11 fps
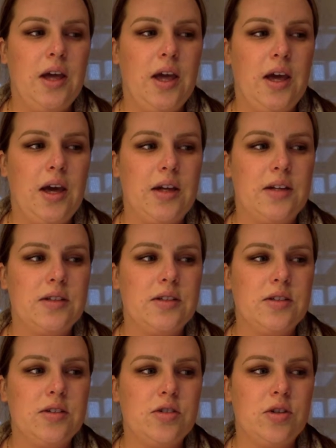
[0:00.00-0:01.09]
and
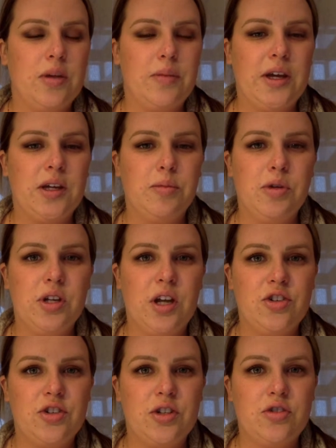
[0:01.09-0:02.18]
so that my
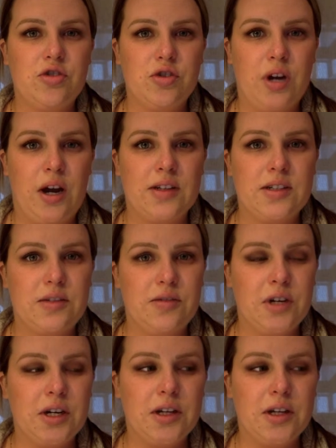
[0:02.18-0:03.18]
communication is direct and very